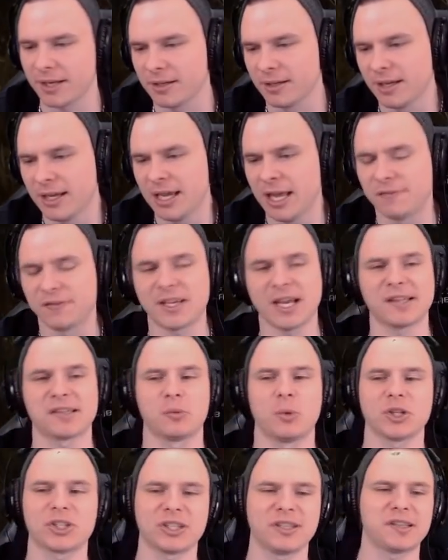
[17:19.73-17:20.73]
If you guys are
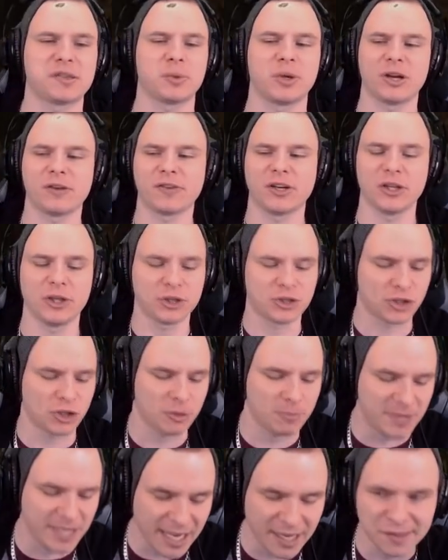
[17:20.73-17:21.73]
watching this one over at YouTube,
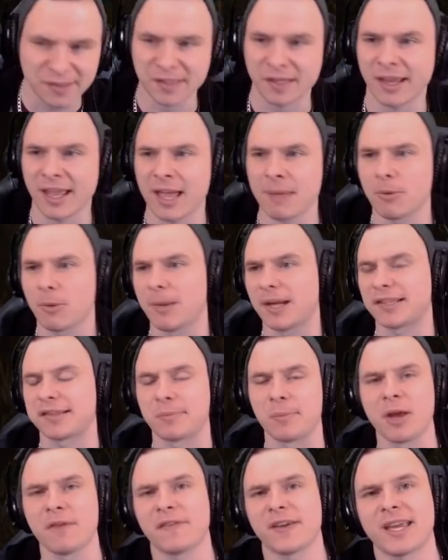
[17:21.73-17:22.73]
yes, I am on my
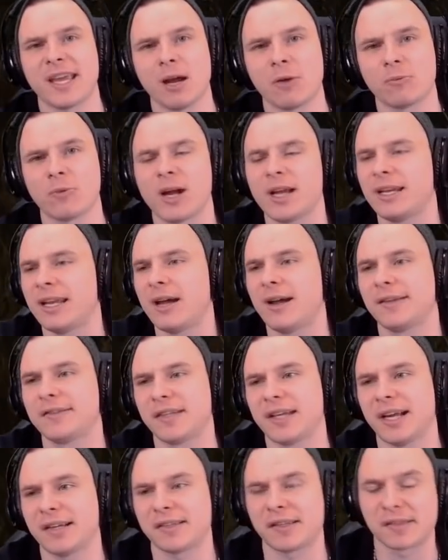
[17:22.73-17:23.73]
Smurf account right now. As you
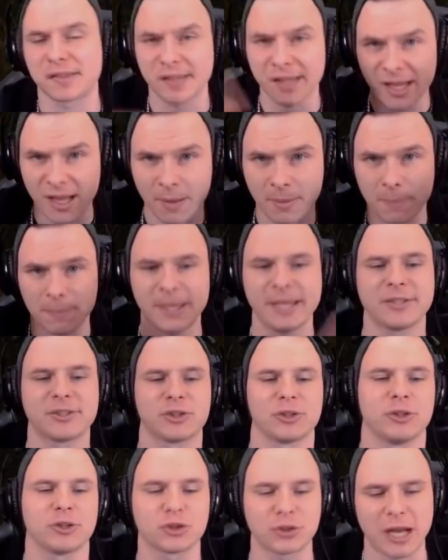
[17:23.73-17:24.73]
guys can see, I'm a
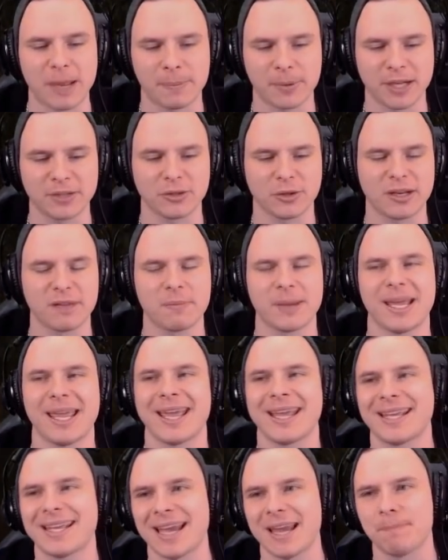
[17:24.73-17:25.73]
P2 Trapper. I don't have my
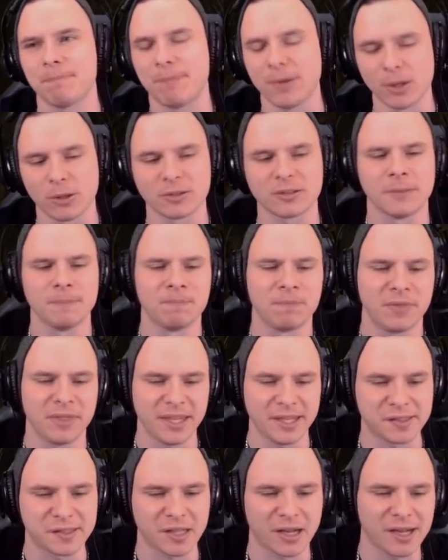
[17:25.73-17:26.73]
endgame build.
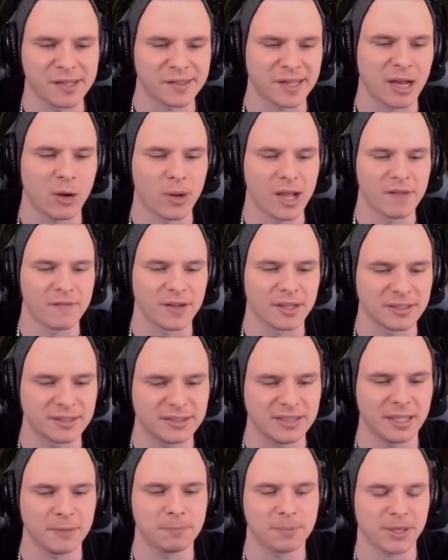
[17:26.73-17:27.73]
These guys, however,
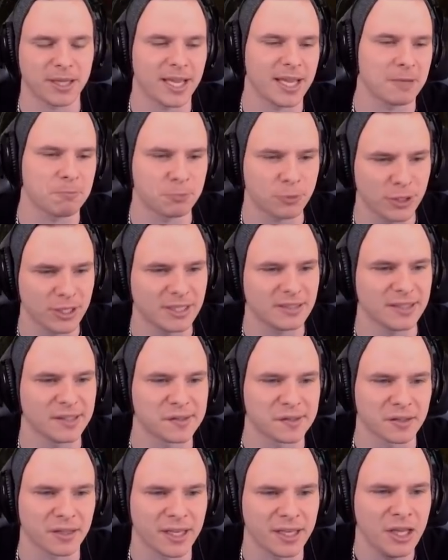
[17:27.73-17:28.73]
did play pretty
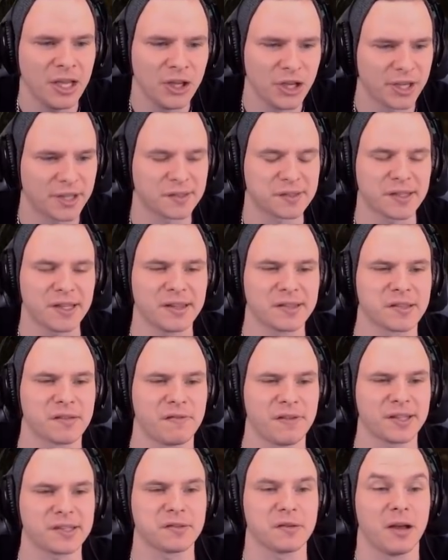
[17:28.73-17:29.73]
decently. You can see there's
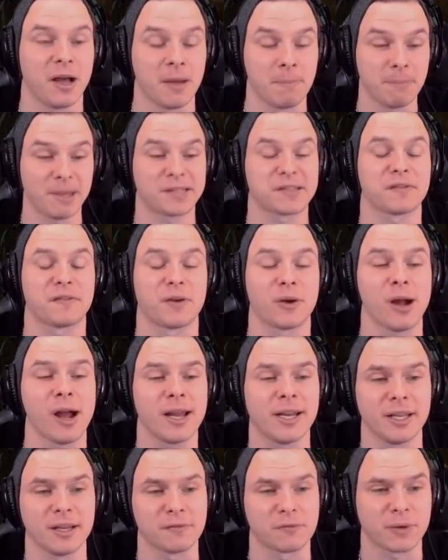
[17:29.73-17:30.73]
a mixed
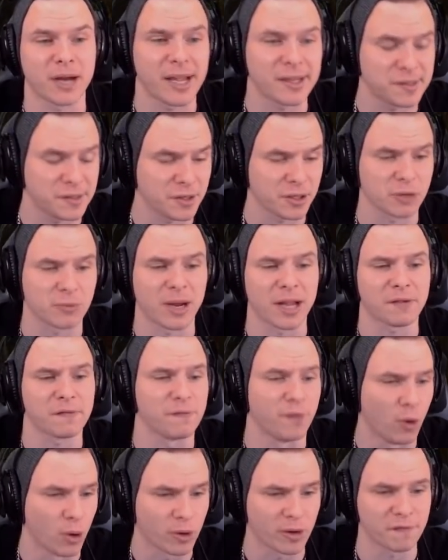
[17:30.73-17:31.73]
variety of ranks. You got a rank
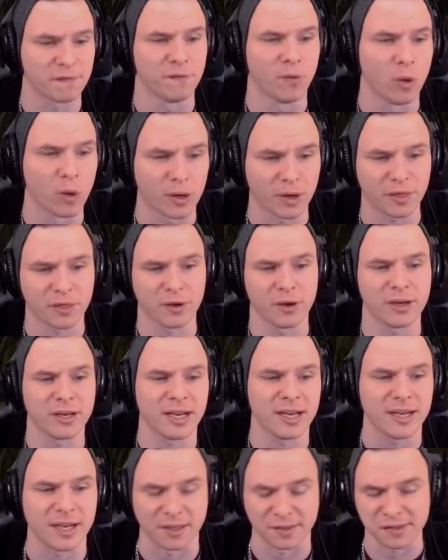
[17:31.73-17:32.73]
4, a 4, a 13,
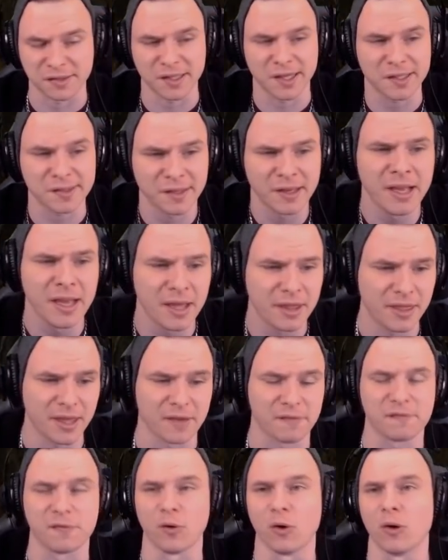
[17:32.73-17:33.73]
and a 6.
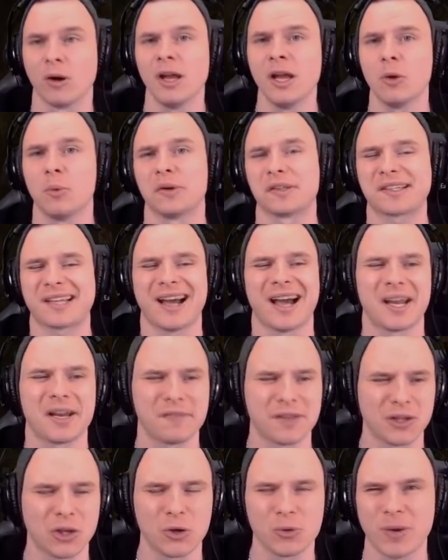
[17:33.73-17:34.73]
Therefore, was kind of a
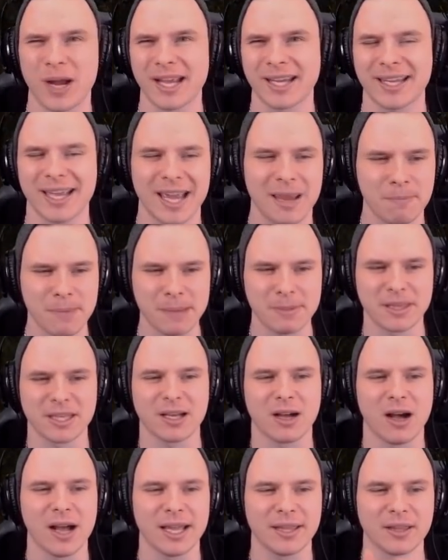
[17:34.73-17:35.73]
low rank game. Maybe the
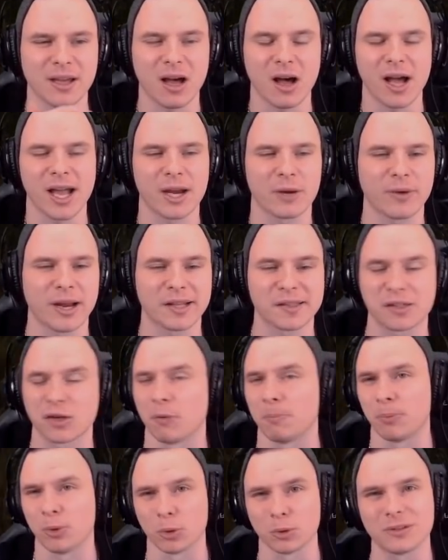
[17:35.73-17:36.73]
guy in the higher ranks got
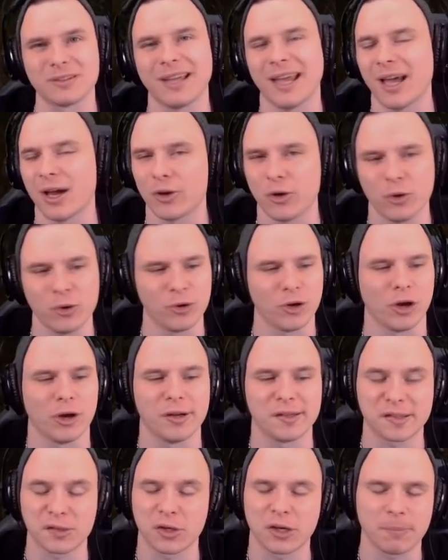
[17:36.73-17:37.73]
pulled down. Who knows?
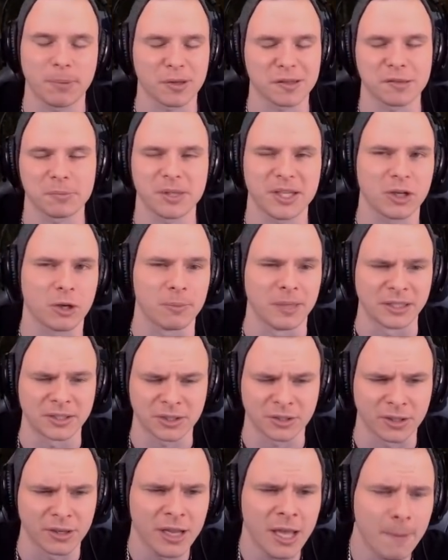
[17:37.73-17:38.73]
Could have possibly got me
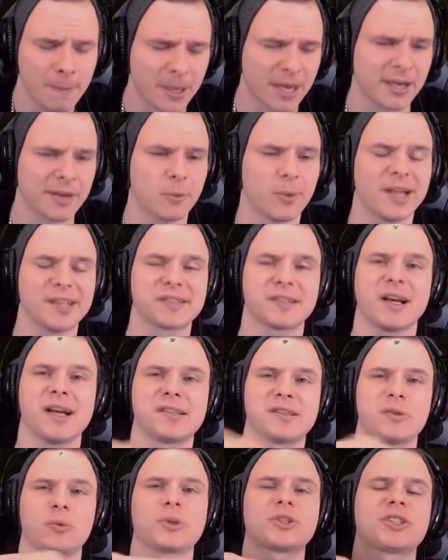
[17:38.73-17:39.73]
too. But anyways, guys,
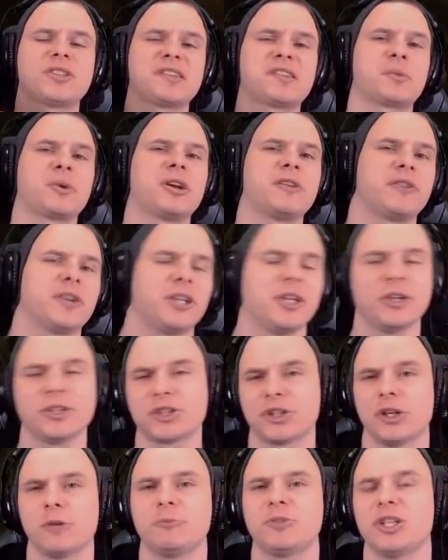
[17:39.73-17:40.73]
you watch this one over at
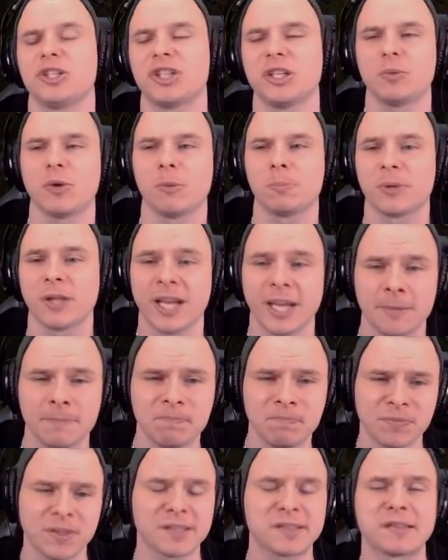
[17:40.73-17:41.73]
YouTube. GG, well played.
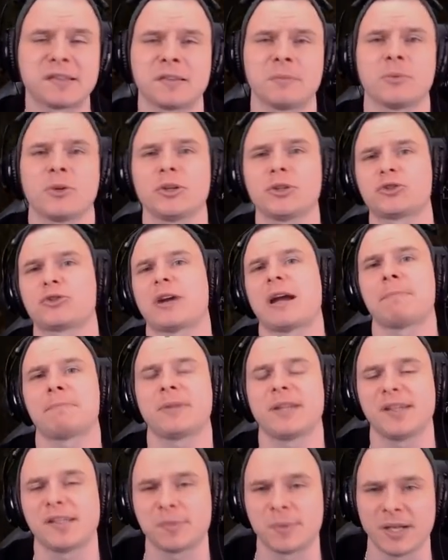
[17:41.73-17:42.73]
This is some good trap
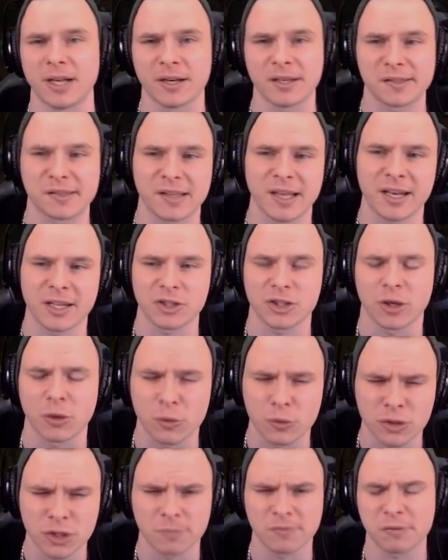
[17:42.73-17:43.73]
placement, understanding jungle
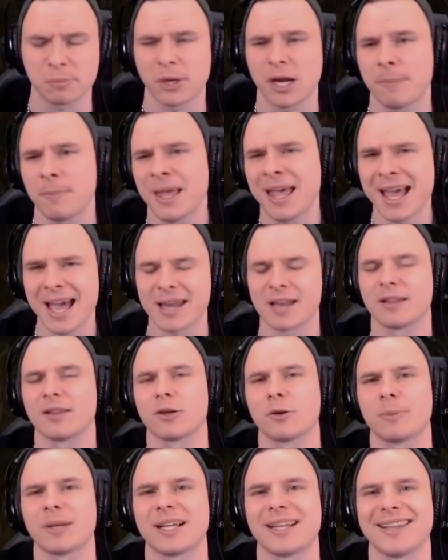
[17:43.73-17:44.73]
gyms prep, and a little
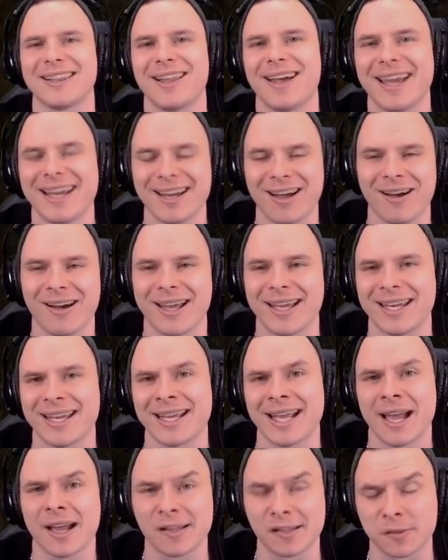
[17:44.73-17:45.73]
bit of light hiding
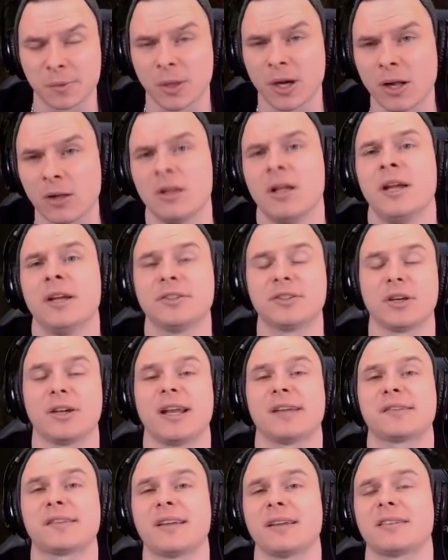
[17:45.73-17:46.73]
as well. Don't
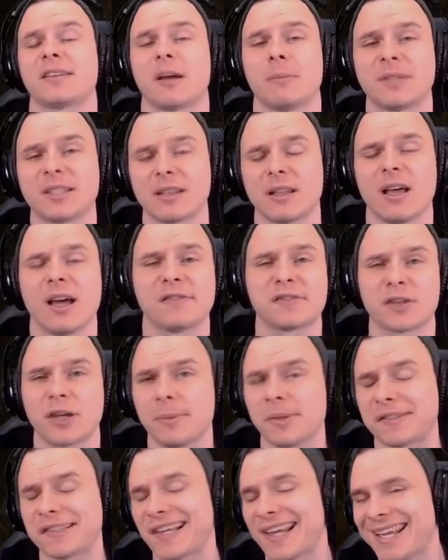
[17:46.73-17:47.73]
hesitate to come into the live stream and
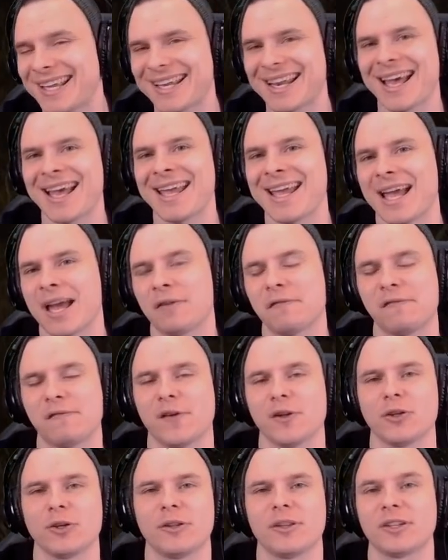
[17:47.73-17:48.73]
say g'day and
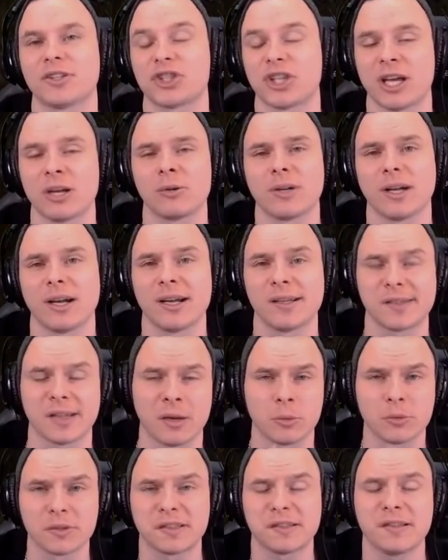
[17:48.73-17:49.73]
follow the channel, guys. I
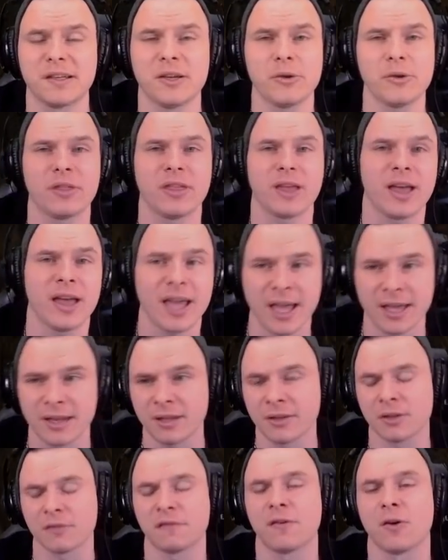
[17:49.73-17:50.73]
will see you there and in
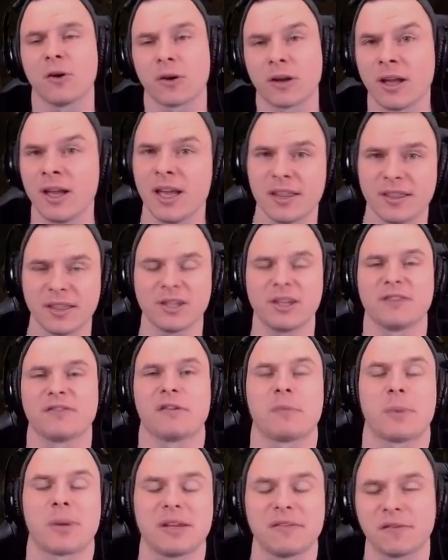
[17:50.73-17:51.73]
the fog. Thank you,
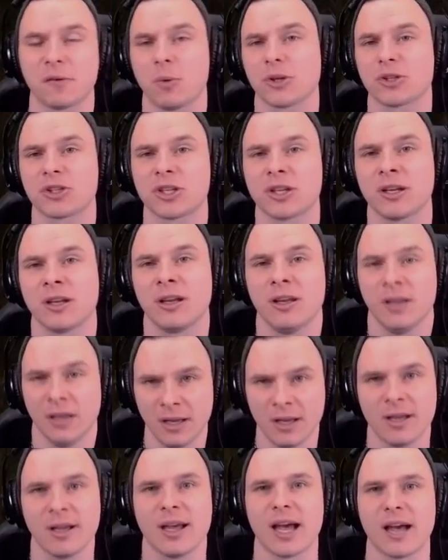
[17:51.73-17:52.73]
everybody, for watching.
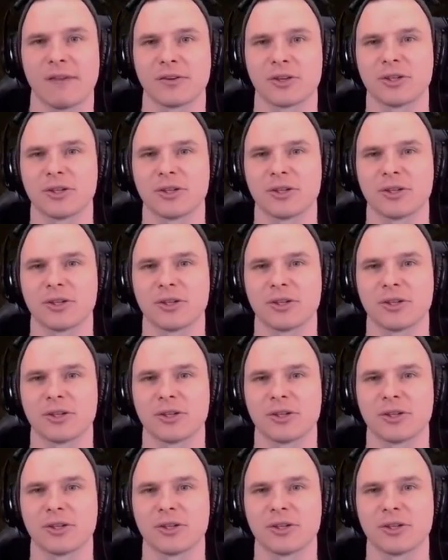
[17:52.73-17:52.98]
Have a good day.